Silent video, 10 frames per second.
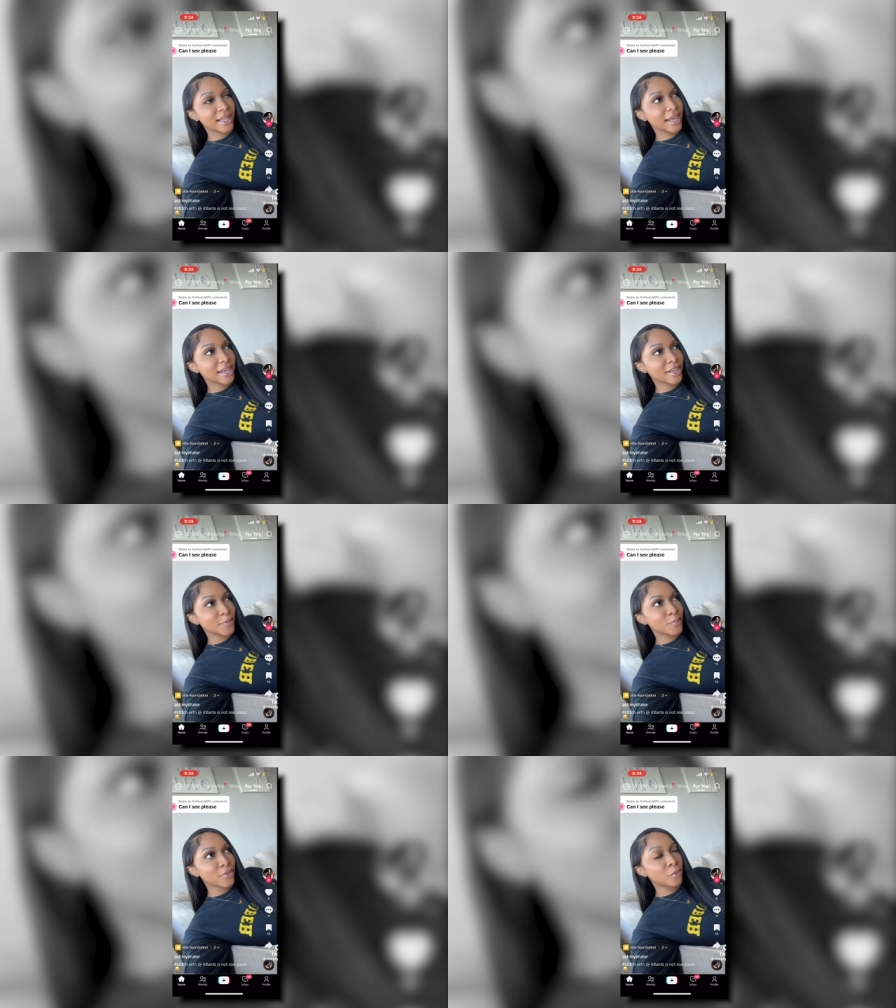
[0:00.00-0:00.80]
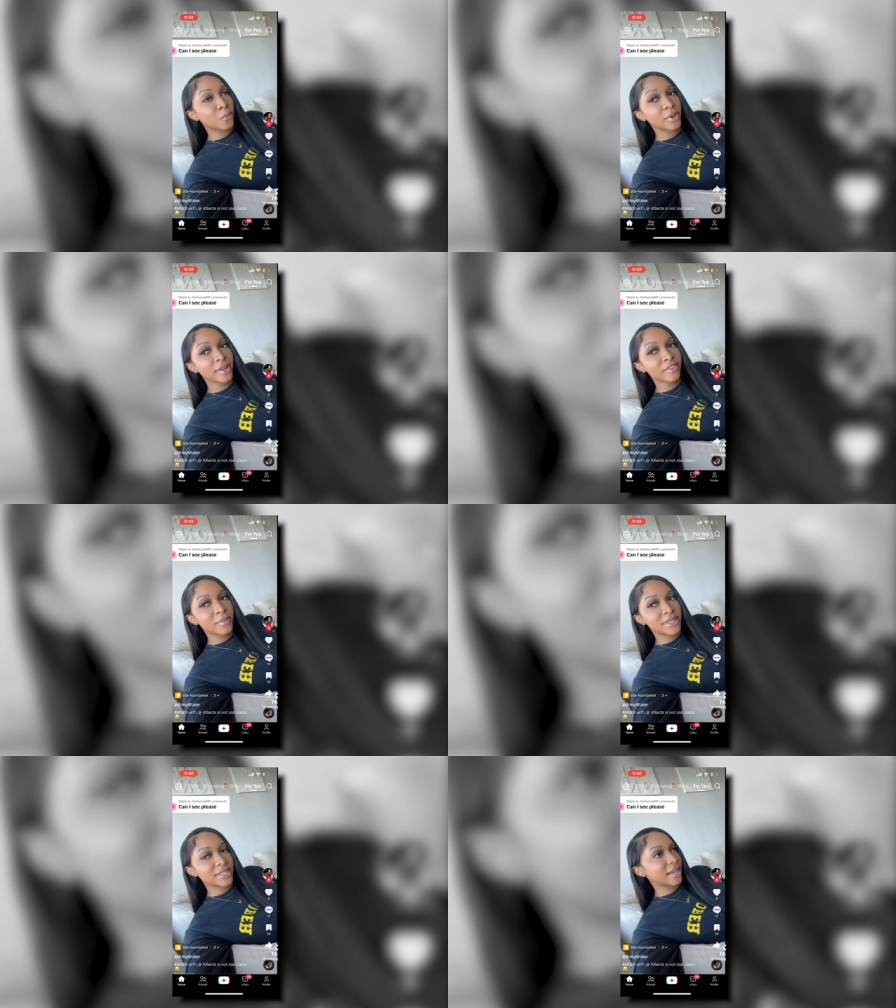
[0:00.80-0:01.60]
like we've
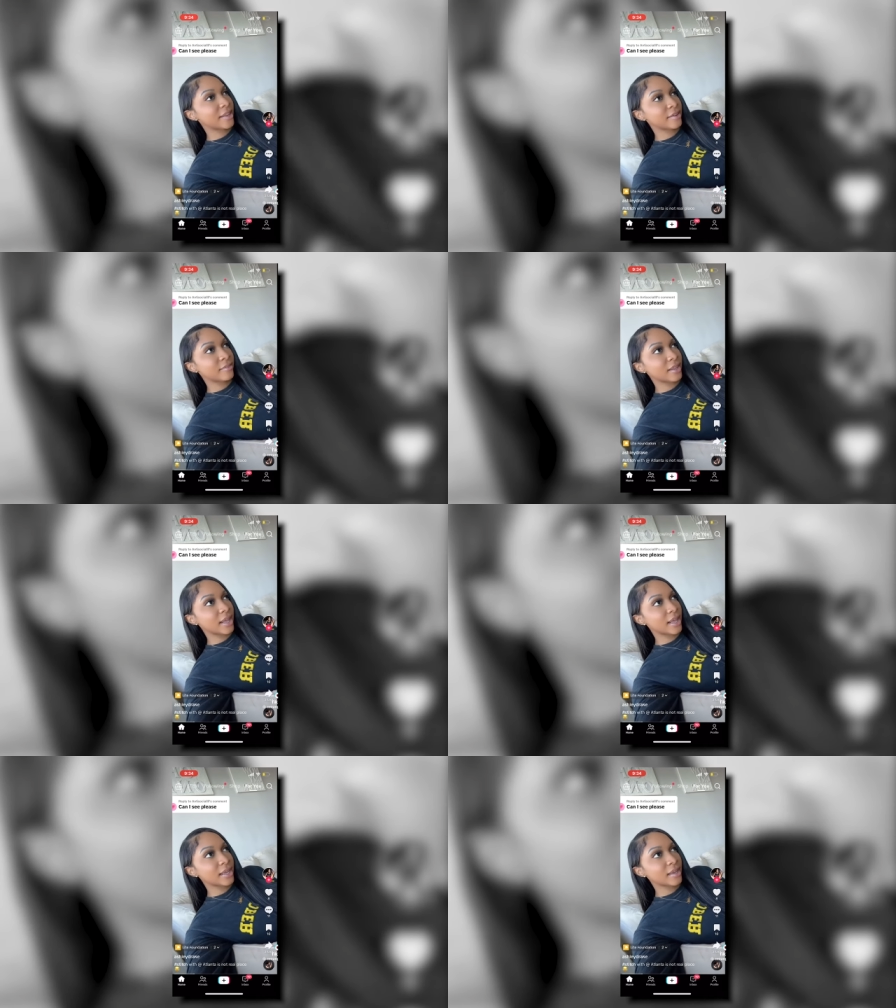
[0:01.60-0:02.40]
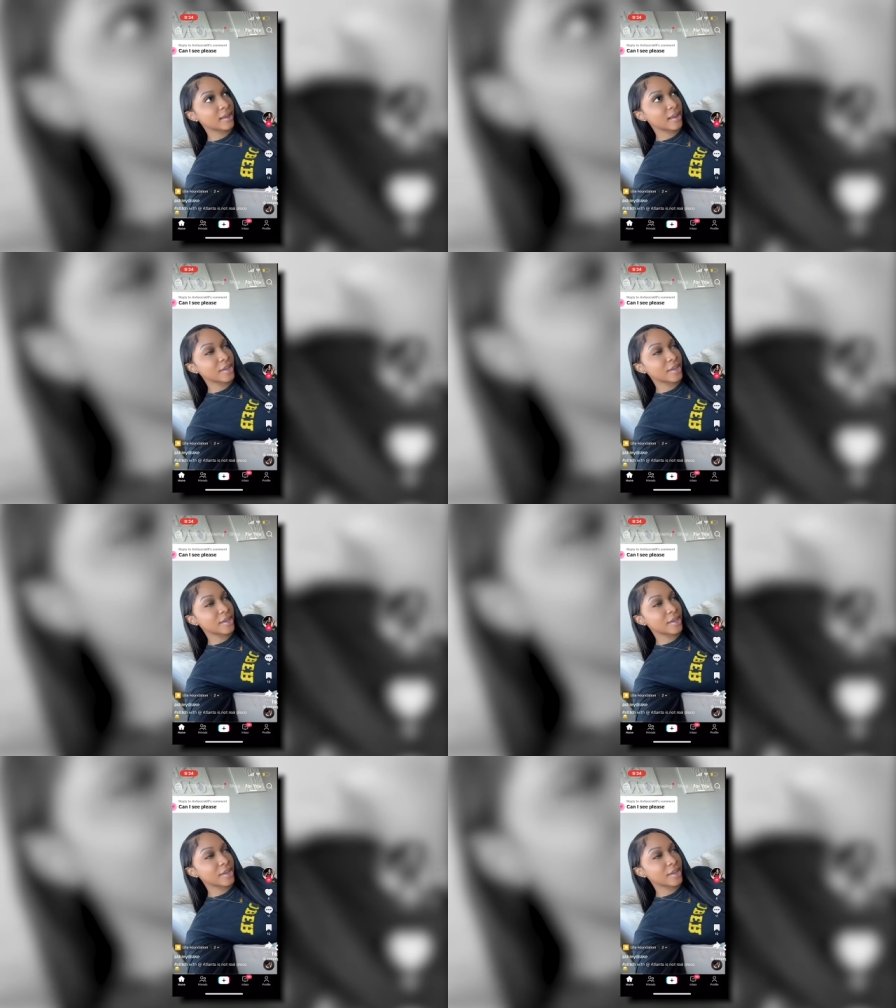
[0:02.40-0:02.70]
been together for like